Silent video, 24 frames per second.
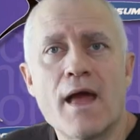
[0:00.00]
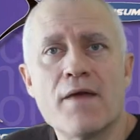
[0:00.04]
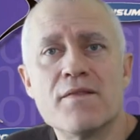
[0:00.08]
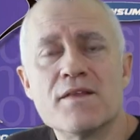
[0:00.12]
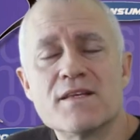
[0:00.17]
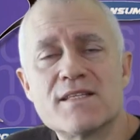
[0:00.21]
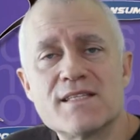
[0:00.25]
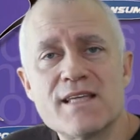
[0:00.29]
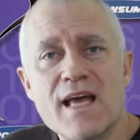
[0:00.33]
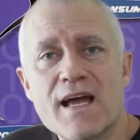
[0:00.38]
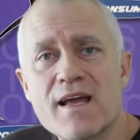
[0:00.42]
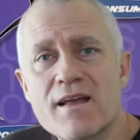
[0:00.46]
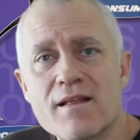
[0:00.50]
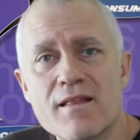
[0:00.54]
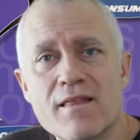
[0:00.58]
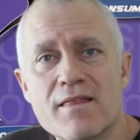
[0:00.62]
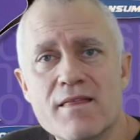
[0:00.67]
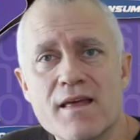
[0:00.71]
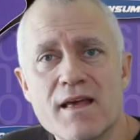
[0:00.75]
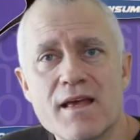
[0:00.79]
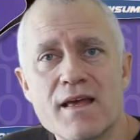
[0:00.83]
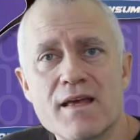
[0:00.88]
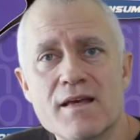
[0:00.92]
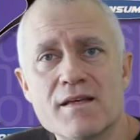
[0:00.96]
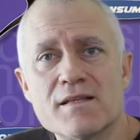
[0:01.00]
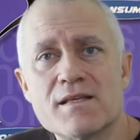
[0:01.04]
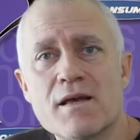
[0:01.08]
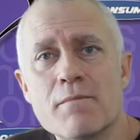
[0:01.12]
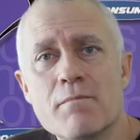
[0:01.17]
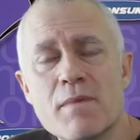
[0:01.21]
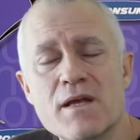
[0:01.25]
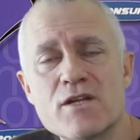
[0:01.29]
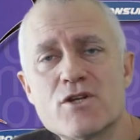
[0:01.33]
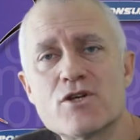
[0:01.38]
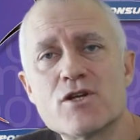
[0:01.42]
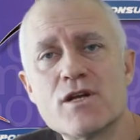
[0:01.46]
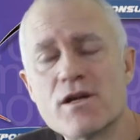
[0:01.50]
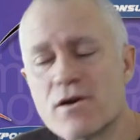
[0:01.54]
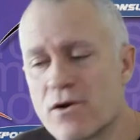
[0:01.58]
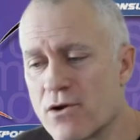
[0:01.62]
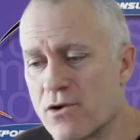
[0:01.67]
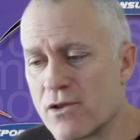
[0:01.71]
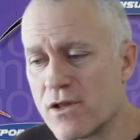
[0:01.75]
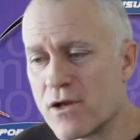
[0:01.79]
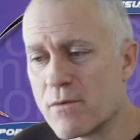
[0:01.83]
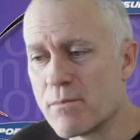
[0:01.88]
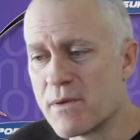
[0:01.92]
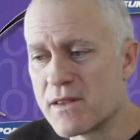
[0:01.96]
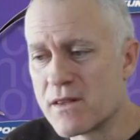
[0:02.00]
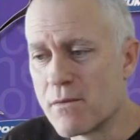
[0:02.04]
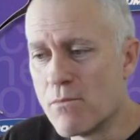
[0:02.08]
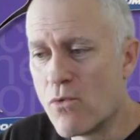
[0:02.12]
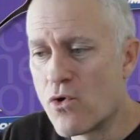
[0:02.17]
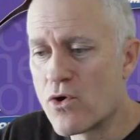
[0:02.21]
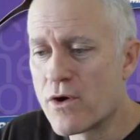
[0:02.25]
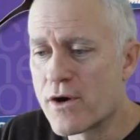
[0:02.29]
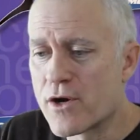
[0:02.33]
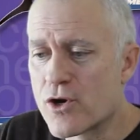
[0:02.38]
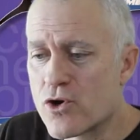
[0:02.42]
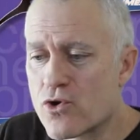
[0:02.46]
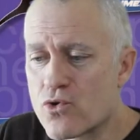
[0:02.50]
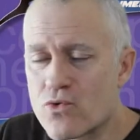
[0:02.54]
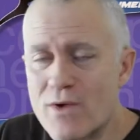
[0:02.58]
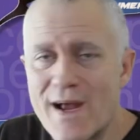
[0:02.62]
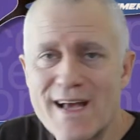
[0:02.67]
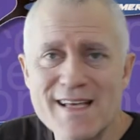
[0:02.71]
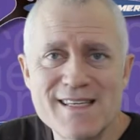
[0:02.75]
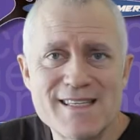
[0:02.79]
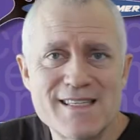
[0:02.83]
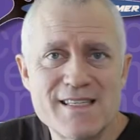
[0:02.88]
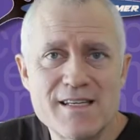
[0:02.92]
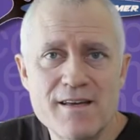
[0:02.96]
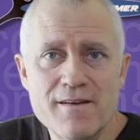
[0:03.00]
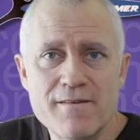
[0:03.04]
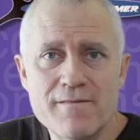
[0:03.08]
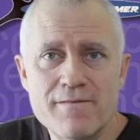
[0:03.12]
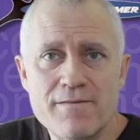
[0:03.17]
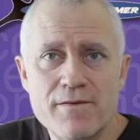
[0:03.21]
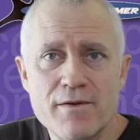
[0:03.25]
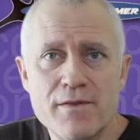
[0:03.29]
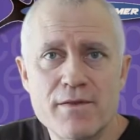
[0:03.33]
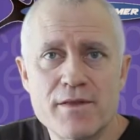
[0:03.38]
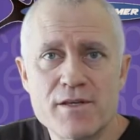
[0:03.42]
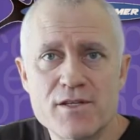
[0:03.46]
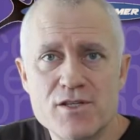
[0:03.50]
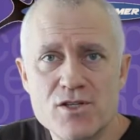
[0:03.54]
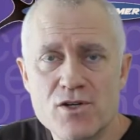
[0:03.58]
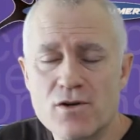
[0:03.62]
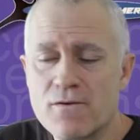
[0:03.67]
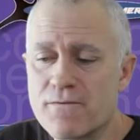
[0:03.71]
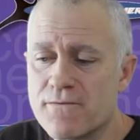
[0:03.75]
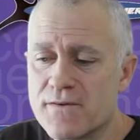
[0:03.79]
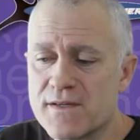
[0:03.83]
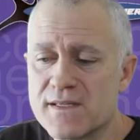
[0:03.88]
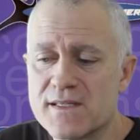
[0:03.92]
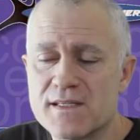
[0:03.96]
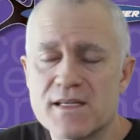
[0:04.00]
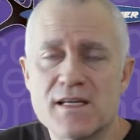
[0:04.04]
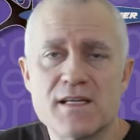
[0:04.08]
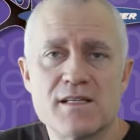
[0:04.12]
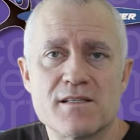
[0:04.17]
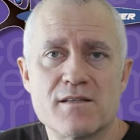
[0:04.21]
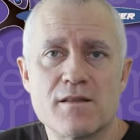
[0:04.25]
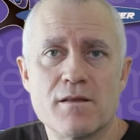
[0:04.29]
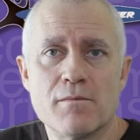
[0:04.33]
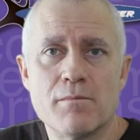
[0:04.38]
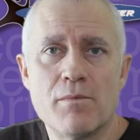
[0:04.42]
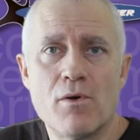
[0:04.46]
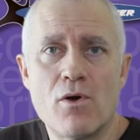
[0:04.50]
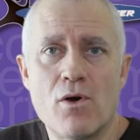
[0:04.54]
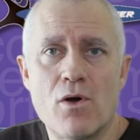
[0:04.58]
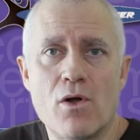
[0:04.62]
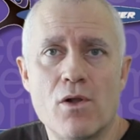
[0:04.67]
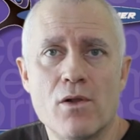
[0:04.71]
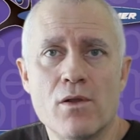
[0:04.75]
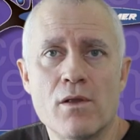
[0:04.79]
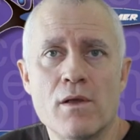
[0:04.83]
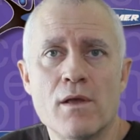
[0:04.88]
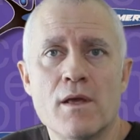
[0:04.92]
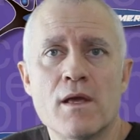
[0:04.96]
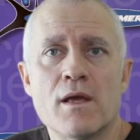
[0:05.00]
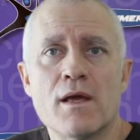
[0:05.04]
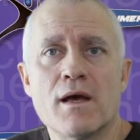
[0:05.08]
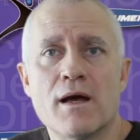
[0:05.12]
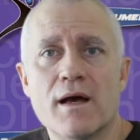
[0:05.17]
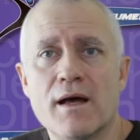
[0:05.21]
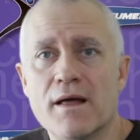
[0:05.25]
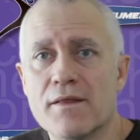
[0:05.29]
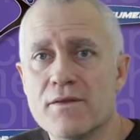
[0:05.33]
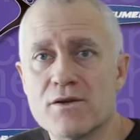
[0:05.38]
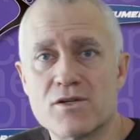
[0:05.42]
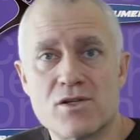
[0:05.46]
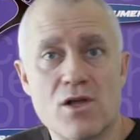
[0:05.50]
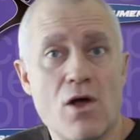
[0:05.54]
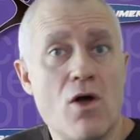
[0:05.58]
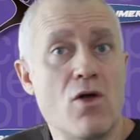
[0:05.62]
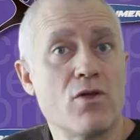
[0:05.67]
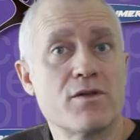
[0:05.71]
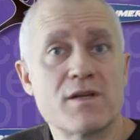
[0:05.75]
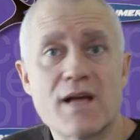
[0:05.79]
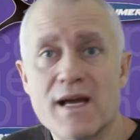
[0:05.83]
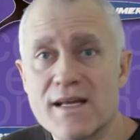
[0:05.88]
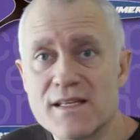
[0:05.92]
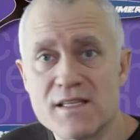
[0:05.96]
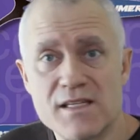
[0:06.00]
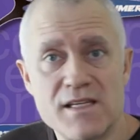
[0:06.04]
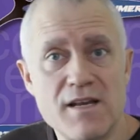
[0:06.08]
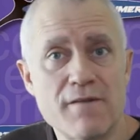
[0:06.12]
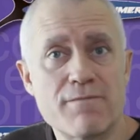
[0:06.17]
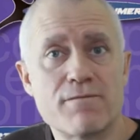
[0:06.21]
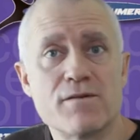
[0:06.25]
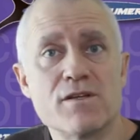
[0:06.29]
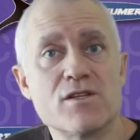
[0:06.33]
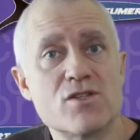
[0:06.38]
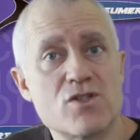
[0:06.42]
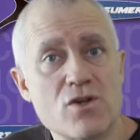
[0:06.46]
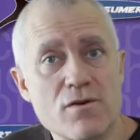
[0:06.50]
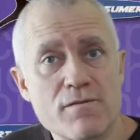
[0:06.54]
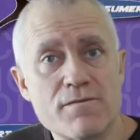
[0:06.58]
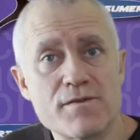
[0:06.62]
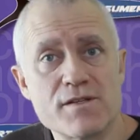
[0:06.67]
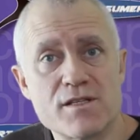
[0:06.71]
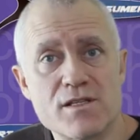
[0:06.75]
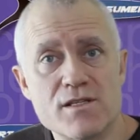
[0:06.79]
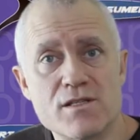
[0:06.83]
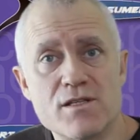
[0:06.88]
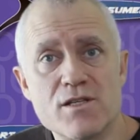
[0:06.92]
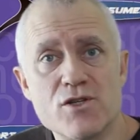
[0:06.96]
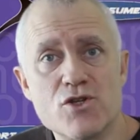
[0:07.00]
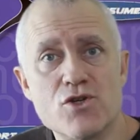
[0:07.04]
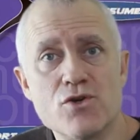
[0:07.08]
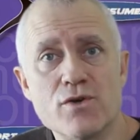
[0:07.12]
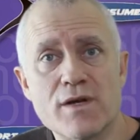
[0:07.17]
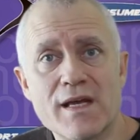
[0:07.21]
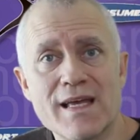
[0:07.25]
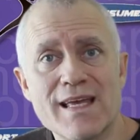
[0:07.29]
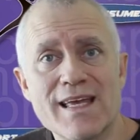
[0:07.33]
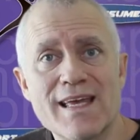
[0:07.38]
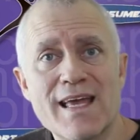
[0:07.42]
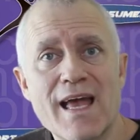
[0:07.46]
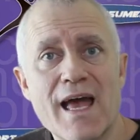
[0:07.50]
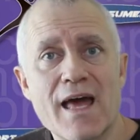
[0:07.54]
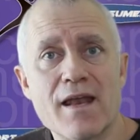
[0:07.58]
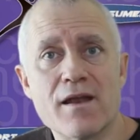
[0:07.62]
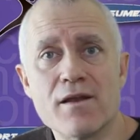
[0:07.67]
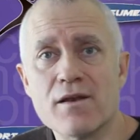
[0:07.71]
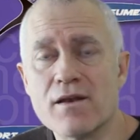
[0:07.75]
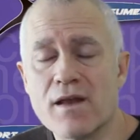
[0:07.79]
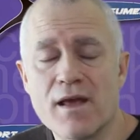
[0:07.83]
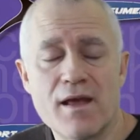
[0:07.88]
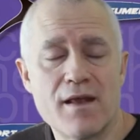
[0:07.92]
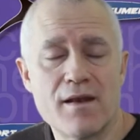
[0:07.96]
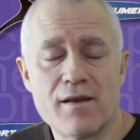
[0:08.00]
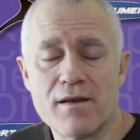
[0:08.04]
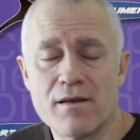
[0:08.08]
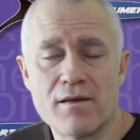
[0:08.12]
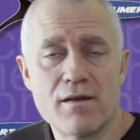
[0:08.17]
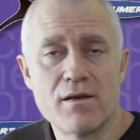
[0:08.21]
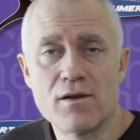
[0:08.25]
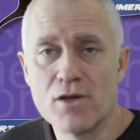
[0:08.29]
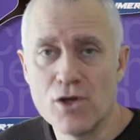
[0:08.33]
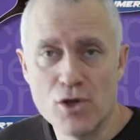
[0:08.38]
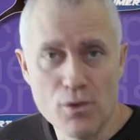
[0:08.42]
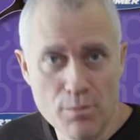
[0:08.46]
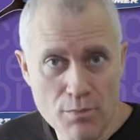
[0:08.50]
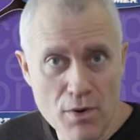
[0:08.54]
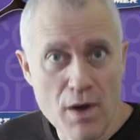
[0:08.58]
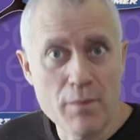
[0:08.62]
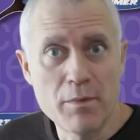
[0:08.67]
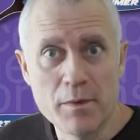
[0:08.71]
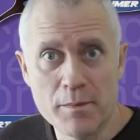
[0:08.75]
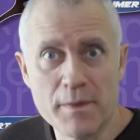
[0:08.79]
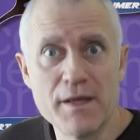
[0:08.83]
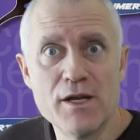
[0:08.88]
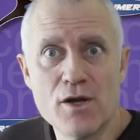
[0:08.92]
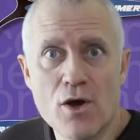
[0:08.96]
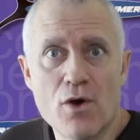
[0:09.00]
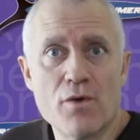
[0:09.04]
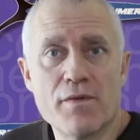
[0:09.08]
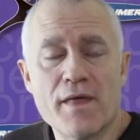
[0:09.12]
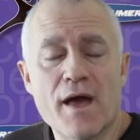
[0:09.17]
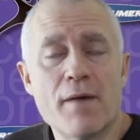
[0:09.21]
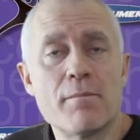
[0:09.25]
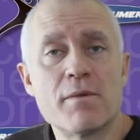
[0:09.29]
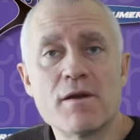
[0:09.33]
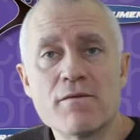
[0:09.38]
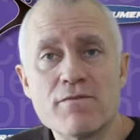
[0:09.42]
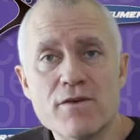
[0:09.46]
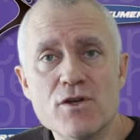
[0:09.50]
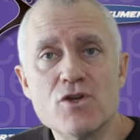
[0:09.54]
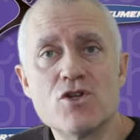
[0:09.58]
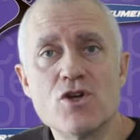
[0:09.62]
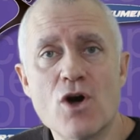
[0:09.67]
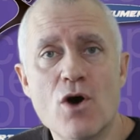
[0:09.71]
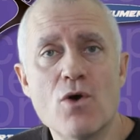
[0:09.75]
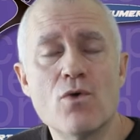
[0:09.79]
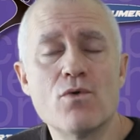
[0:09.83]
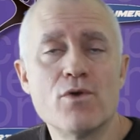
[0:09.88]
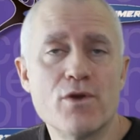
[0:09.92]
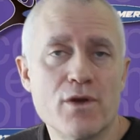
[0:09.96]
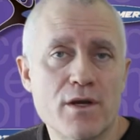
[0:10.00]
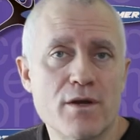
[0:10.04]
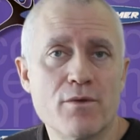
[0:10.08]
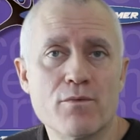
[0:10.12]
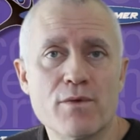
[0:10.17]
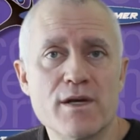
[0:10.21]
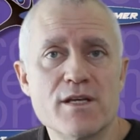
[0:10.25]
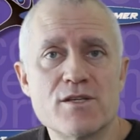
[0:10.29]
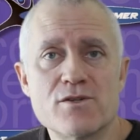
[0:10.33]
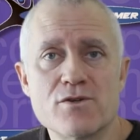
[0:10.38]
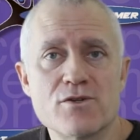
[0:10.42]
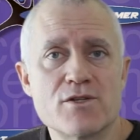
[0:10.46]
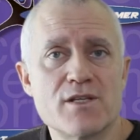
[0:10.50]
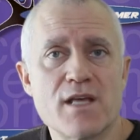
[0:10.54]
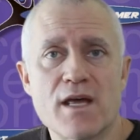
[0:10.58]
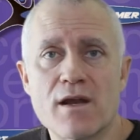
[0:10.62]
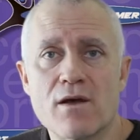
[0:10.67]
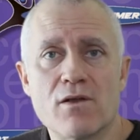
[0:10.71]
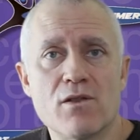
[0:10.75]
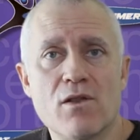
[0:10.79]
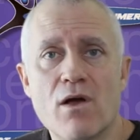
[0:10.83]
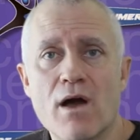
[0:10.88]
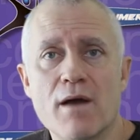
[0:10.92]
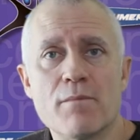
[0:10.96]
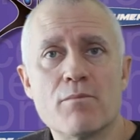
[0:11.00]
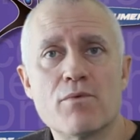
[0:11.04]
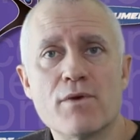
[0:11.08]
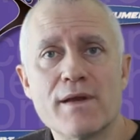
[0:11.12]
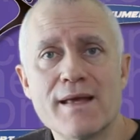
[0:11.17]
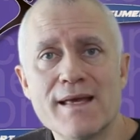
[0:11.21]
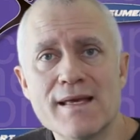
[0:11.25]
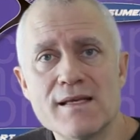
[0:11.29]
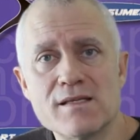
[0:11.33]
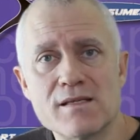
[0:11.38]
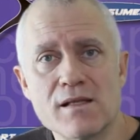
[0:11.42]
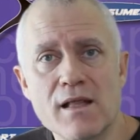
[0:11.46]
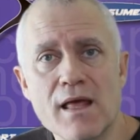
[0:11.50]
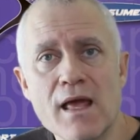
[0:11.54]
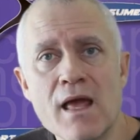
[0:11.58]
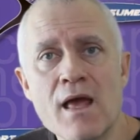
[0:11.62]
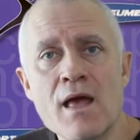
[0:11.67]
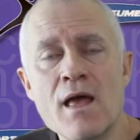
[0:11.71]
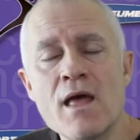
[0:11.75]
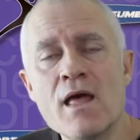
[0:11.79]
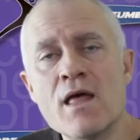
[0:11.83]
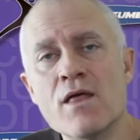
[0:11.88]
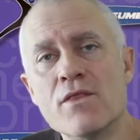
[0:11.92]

And the second thing is, I mentioned it earlier, but the more aggressive the surface is the ball, uh, there's all kinds of different surfaces that you can get, and, and you probably know that, but if you don't, you can research that online pretty easily.